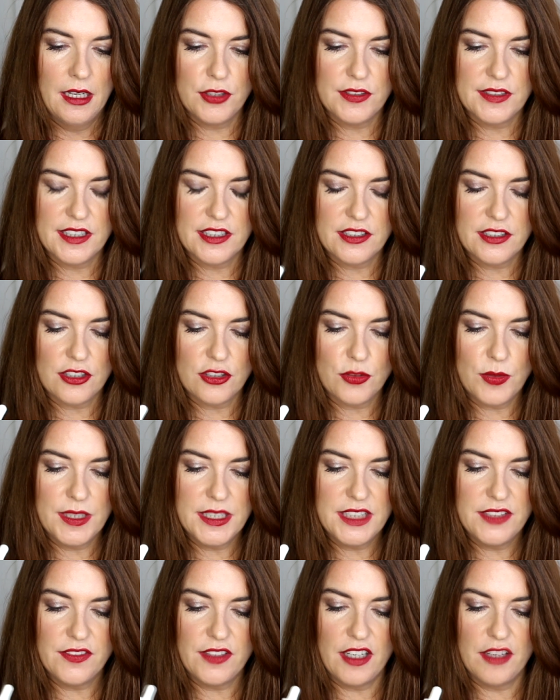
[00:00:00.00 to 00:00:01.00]
It uses
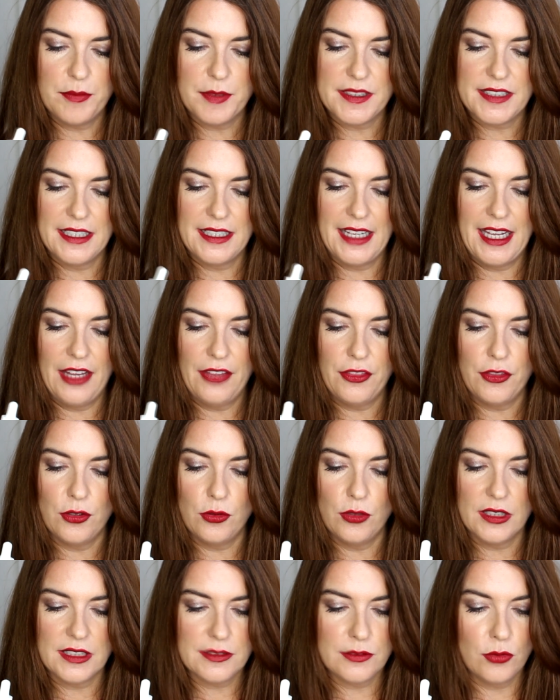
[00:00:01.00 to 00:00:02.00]
25%
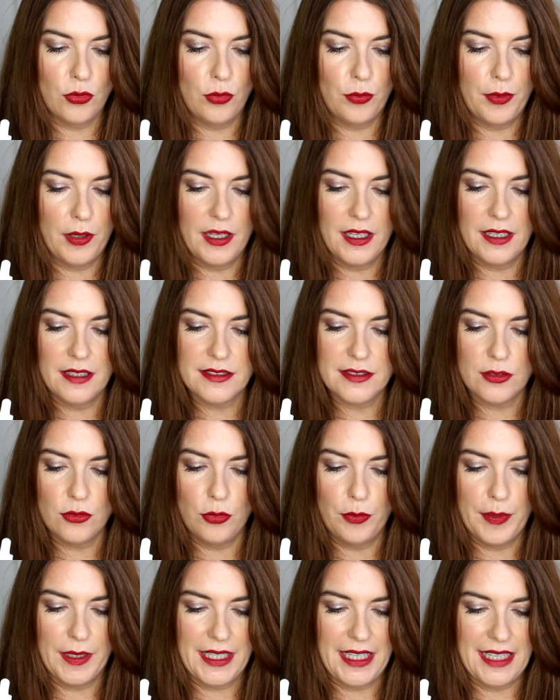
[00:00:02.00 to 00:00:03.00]
ethyl
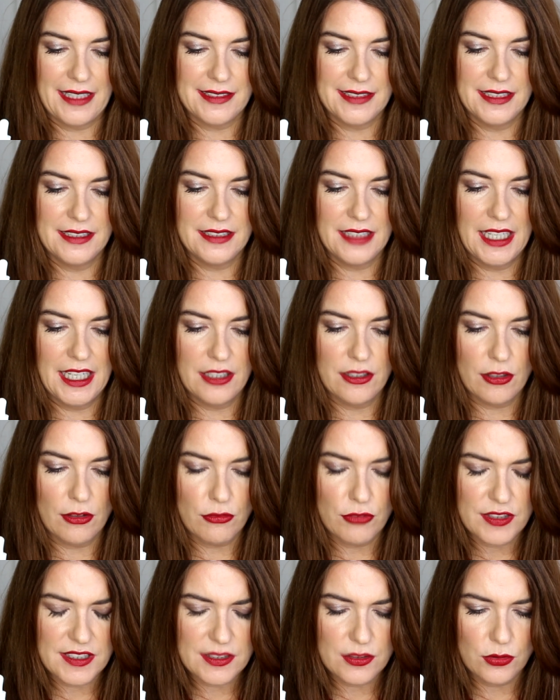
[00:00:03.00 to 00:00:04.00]
ascorbic acid and
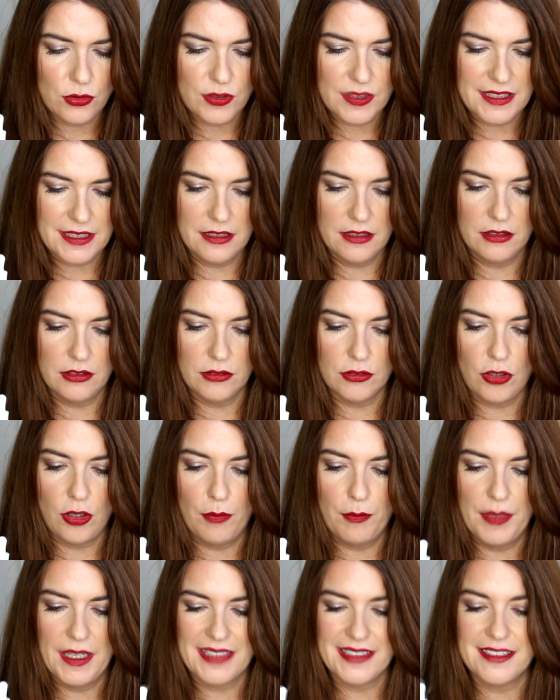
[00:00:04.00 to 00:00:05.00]
resorcinol
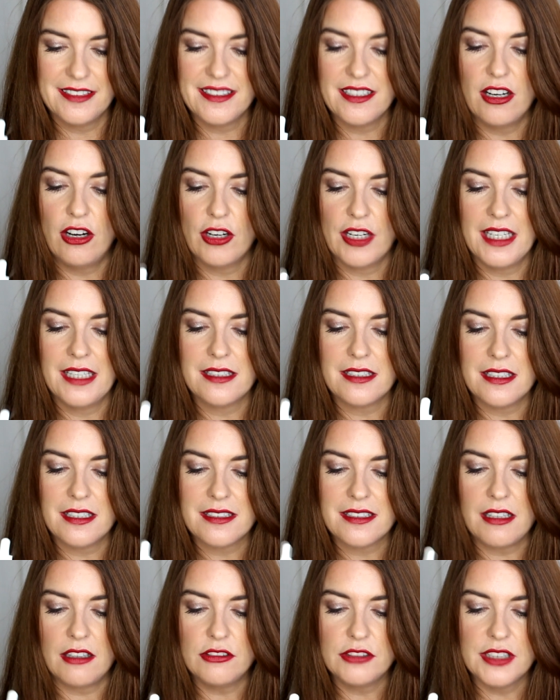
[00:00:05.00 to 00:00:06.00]
complex to target
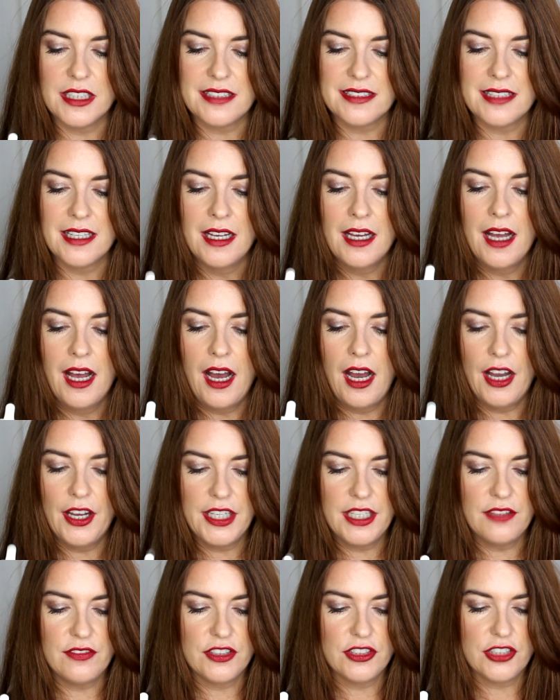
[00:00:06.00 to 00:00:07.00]
dullness,
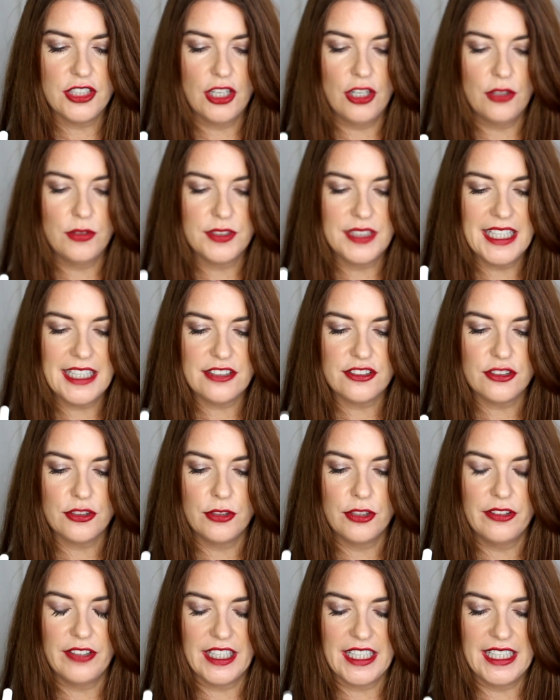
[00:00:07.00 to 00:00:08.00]
uneven tone,
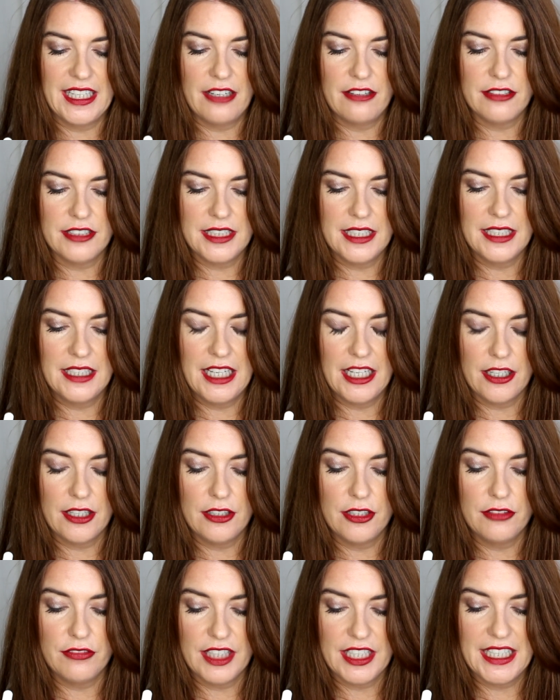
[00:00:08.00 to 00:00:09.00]
textural
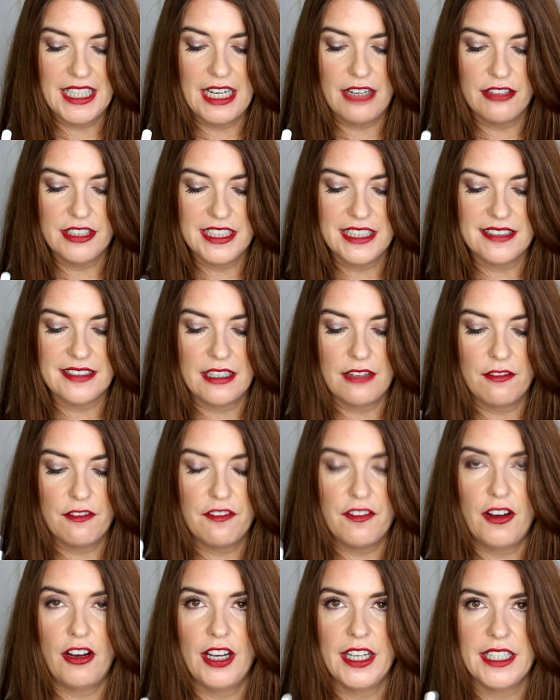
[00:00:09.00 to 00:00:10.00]
irregularities and
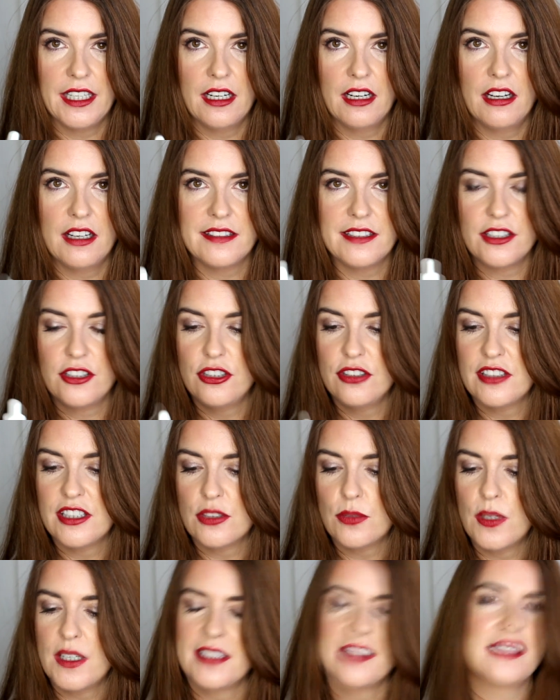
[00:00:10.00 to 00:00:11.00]
fine lines. You can use
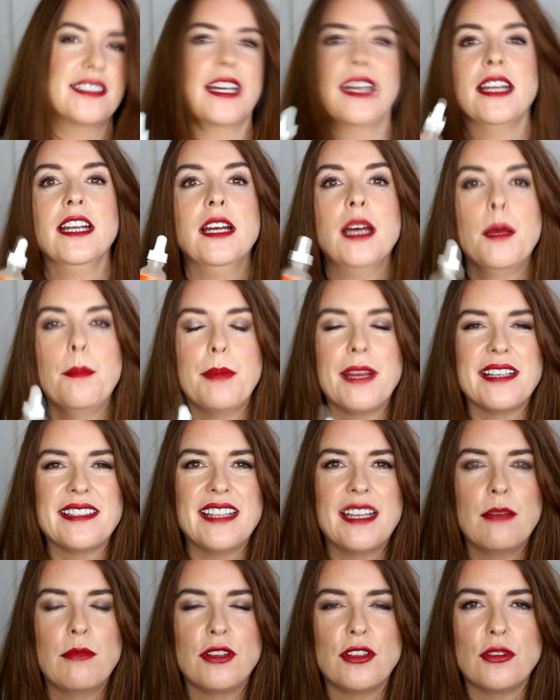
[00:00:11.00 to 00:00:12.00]
it twice a day,
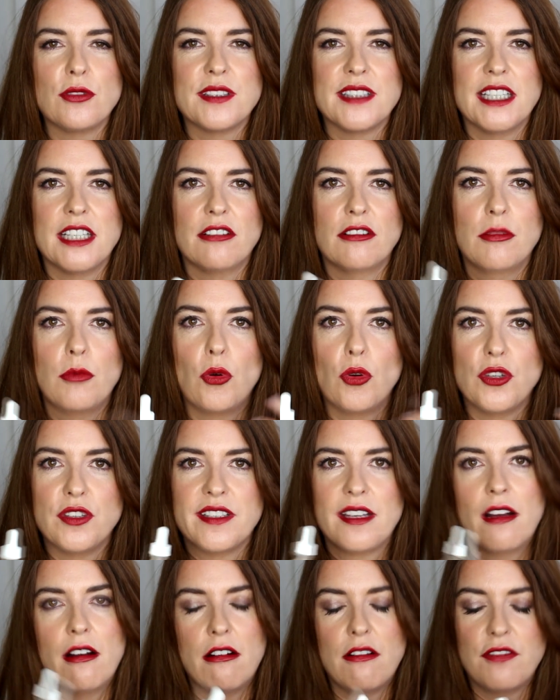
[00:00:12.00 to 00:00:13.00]
mix it in with your serum or
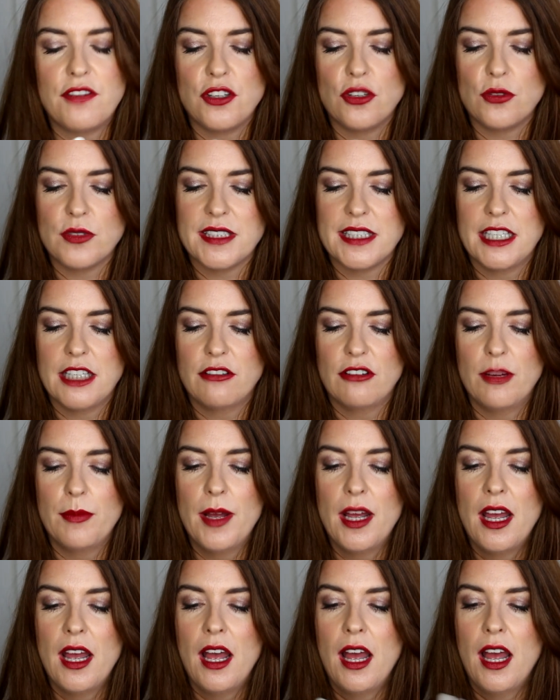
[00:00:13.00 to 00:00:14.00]
use it after your serum.